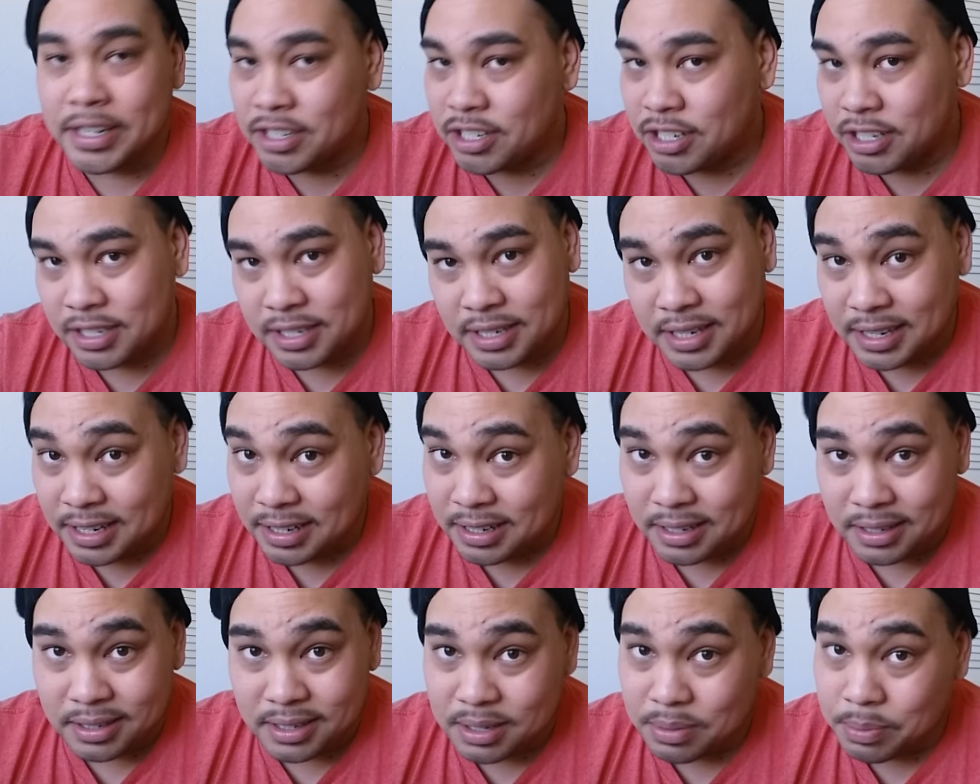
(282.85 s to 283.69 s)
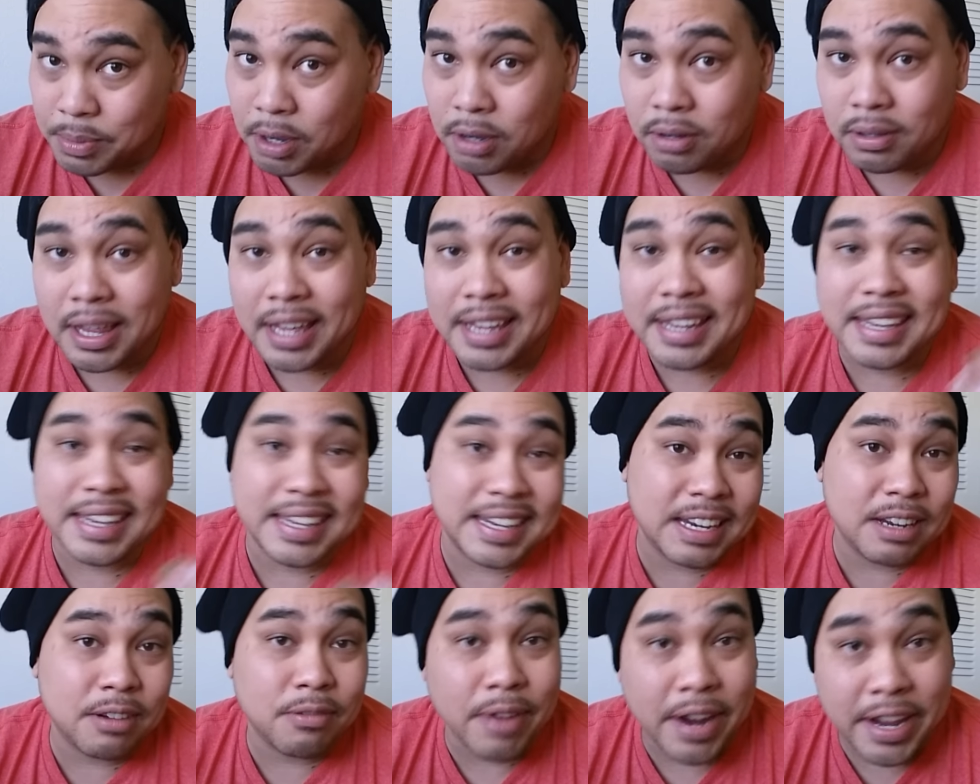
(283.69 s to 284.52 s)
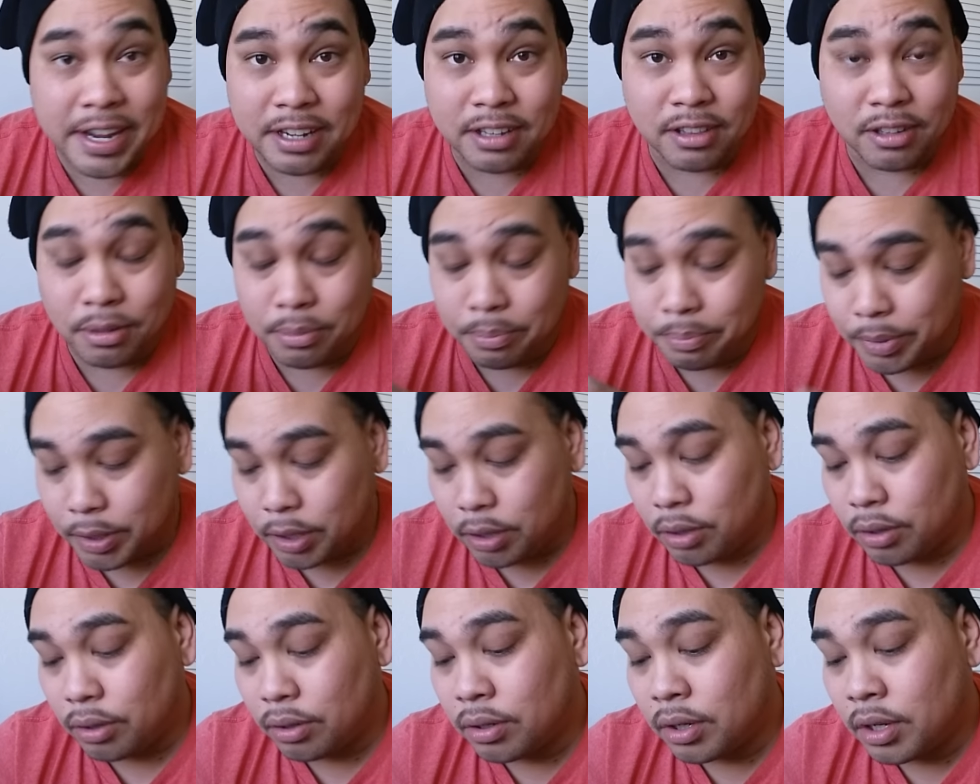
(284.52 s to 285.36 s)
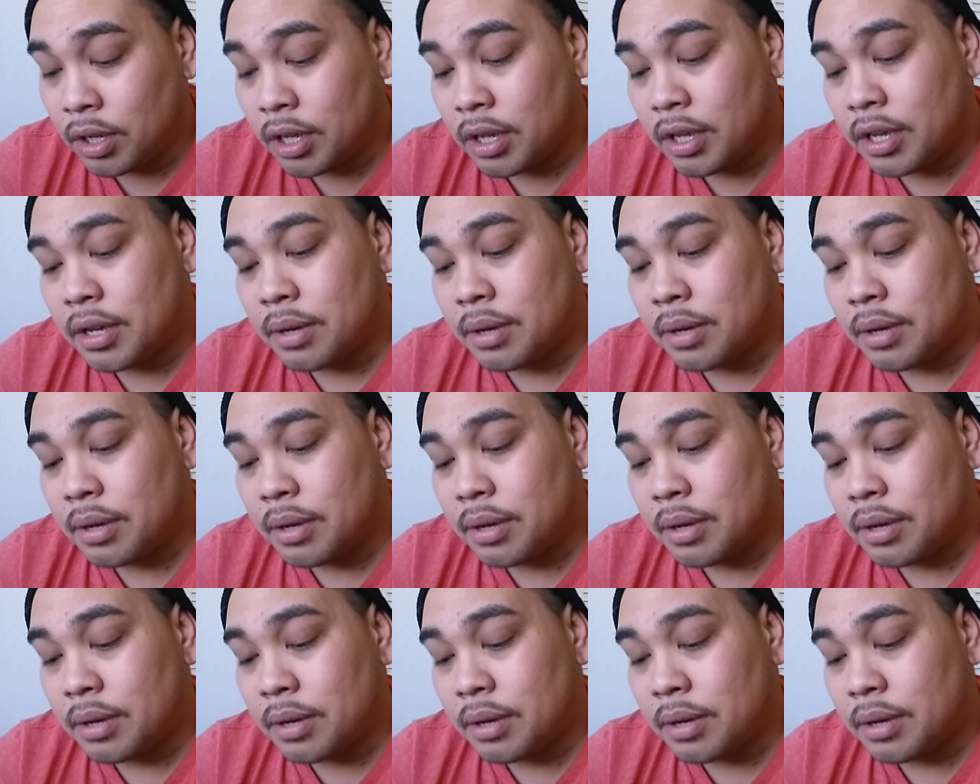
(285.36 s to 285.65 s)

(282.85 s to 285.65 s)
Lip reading: It's just going to smoke like any regular bowl.